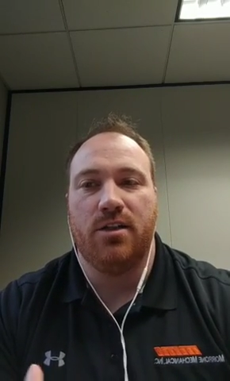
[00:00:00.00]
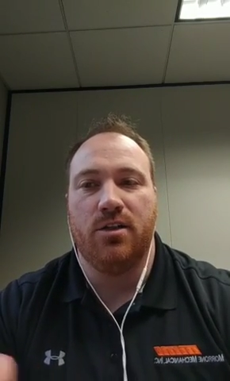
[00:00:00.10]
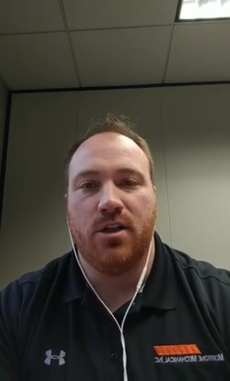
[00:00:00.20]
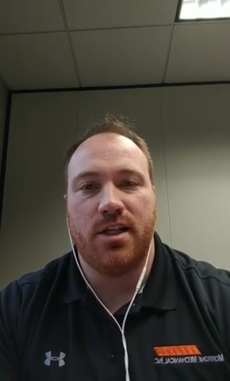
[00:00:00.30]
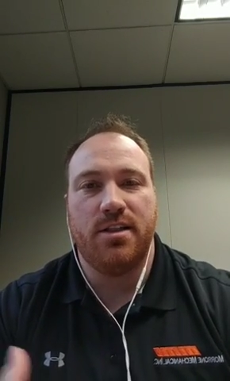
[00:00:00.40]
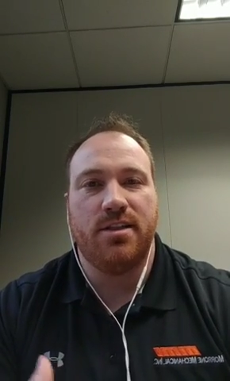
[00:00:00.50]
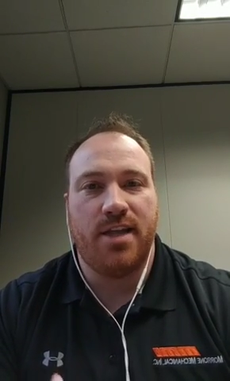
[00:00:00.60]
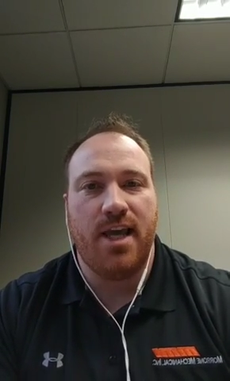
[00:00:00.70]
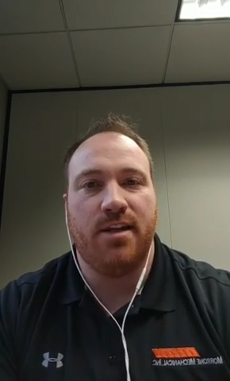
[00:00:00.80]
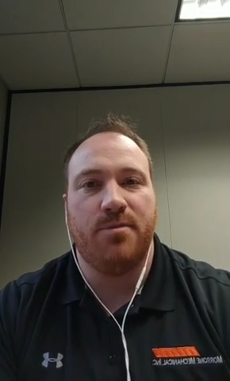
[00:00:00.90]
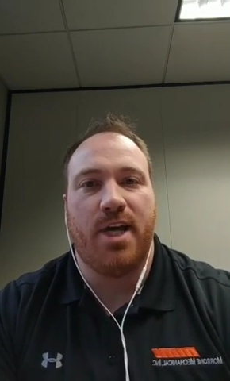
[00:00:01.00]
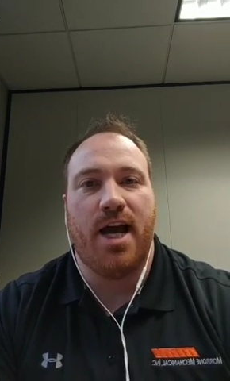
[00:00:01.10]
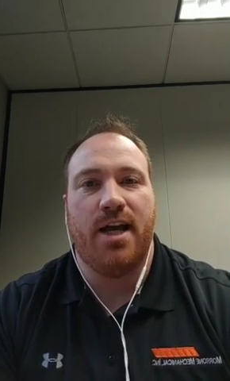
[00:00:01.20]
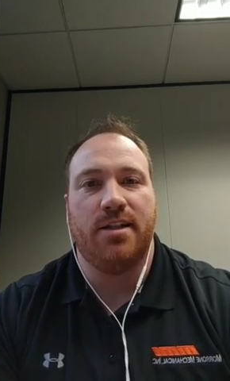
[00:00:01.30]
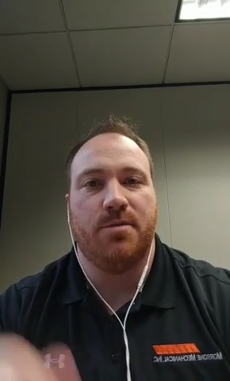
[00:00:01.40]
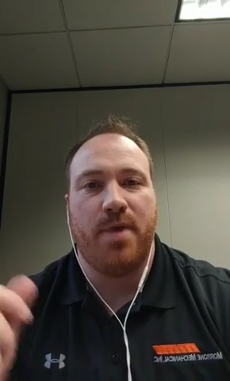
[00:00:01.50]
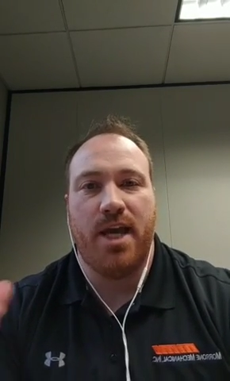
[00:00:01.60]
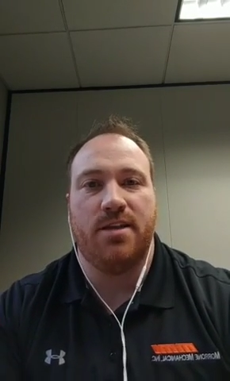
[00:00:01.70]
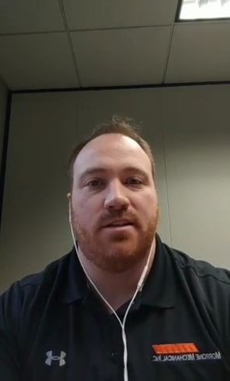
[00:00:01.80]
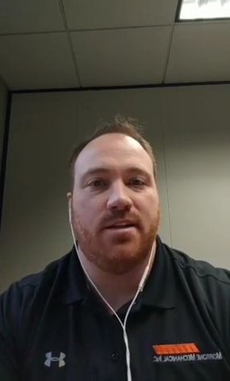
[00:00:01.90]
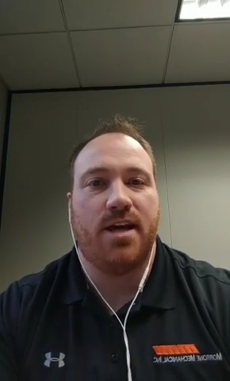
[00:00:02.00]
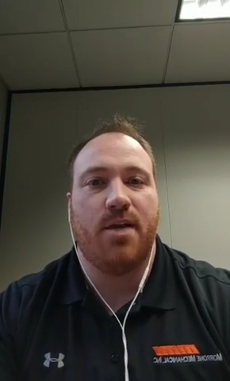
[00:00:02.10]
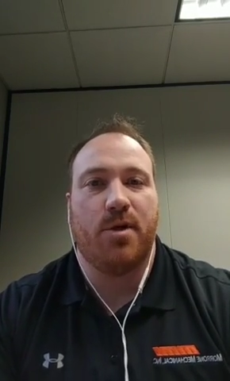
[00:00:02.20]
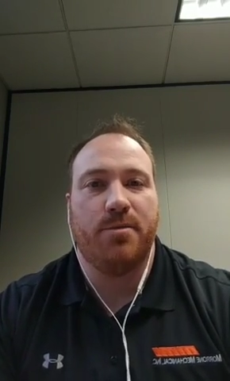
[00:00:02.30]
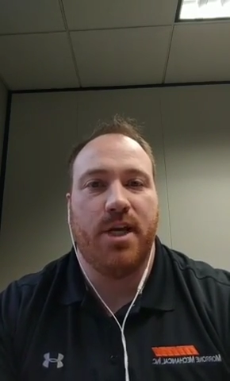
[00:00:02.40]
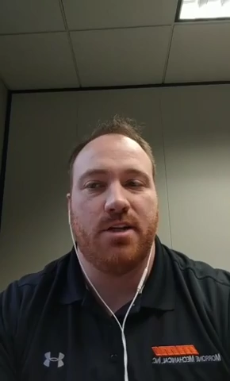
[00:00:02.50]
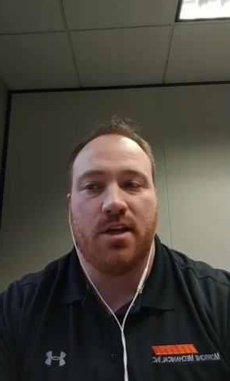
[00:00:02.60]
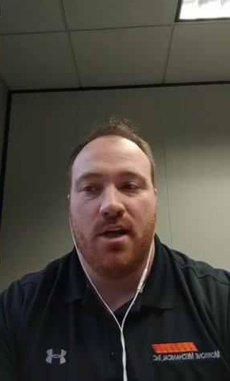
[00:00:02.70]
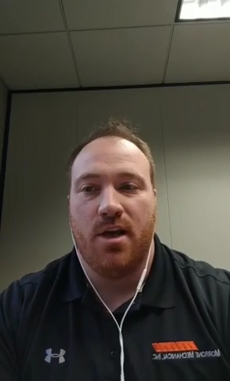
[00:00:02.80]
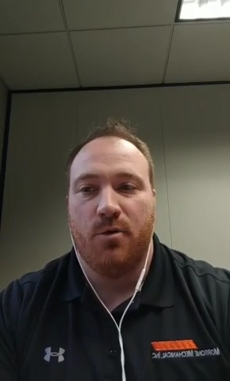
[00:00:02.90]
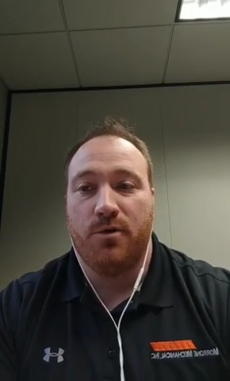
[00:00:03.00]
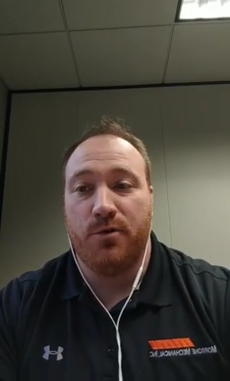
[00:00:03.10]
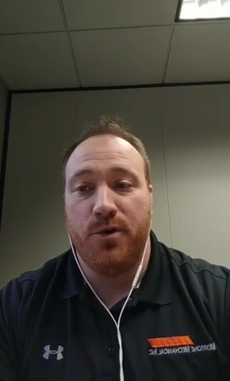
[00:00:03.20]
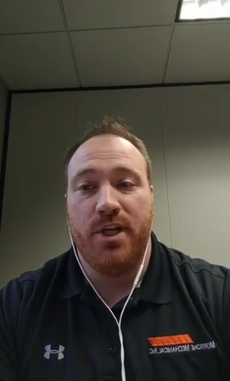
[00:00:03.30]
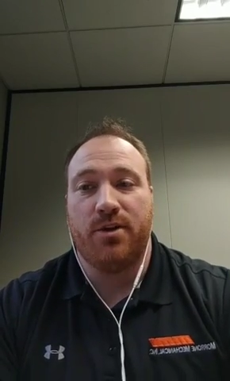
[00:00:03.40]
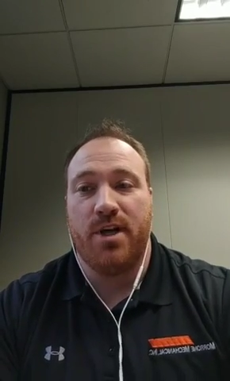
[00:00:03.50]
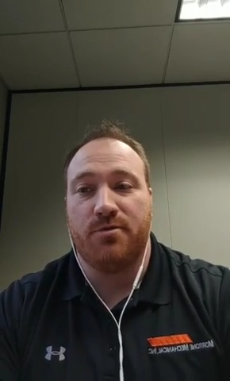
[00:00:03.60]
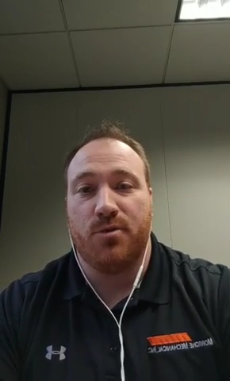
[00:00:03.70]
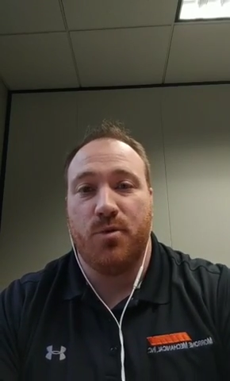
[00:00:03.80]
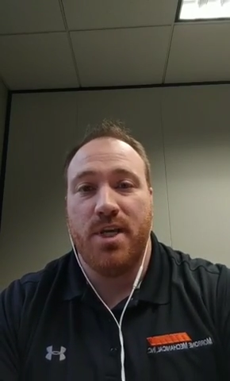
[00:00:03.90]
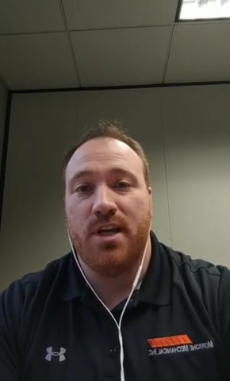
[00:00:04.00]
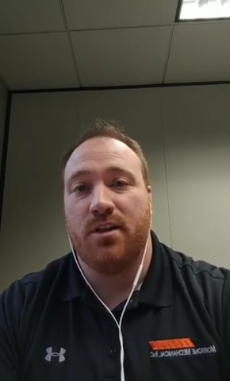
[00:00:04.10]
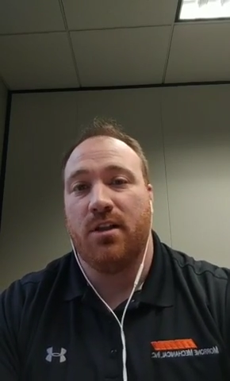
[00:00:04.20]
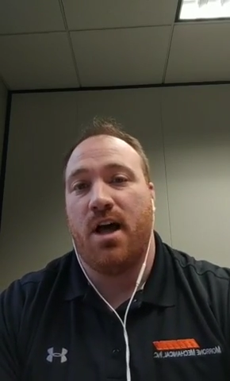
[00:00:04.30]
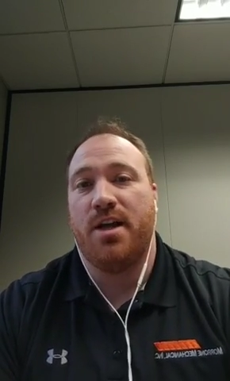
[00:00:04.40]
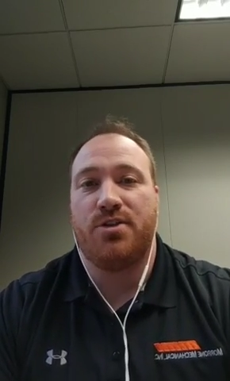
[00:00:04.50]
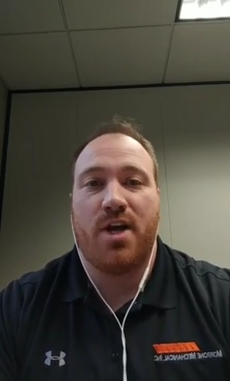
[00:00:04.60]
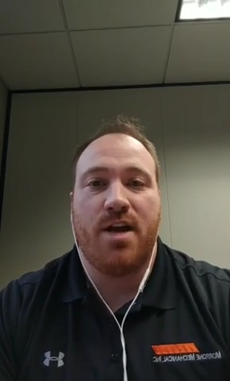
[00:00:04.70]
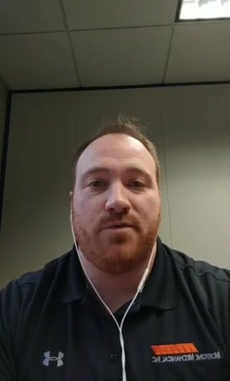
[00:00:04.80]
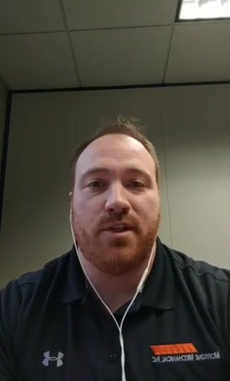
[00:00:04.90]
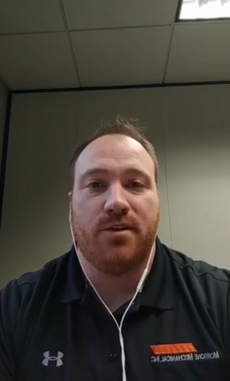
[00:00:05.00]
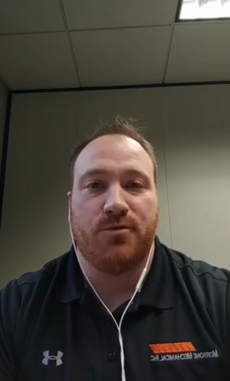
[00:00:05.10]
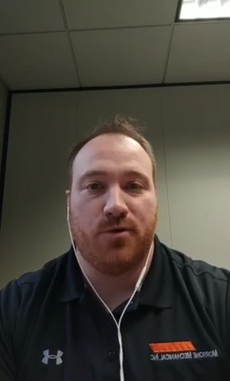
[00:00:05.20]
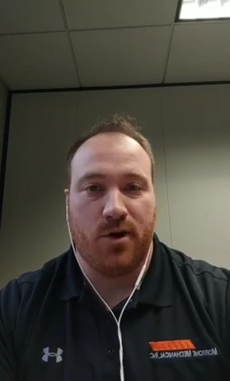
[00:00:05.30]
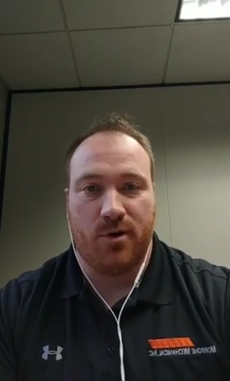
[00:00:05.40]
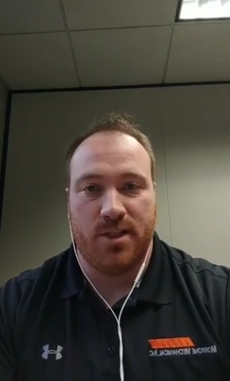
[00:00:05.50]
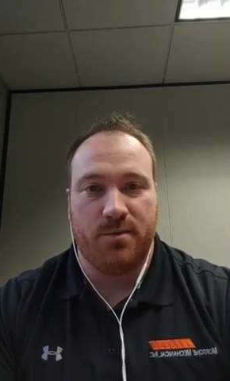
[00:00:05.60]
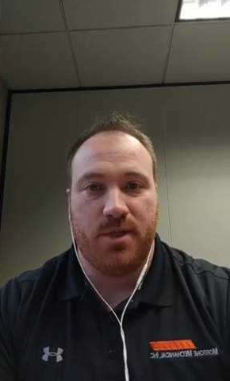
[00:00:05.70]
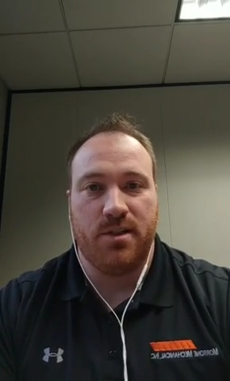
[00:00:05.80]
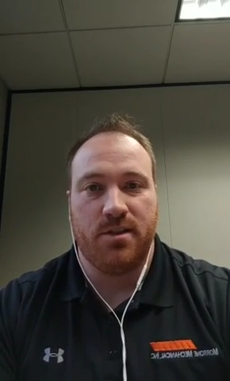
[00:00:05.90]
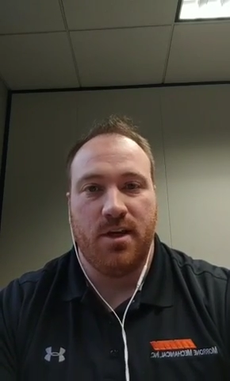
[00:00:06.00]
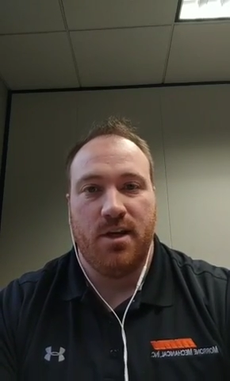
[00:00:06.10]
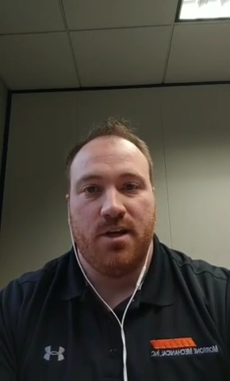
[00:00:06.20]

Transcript: Look at the data behind the page, the time on page. With Foodecrave, we get a lot of traffic for our recipes.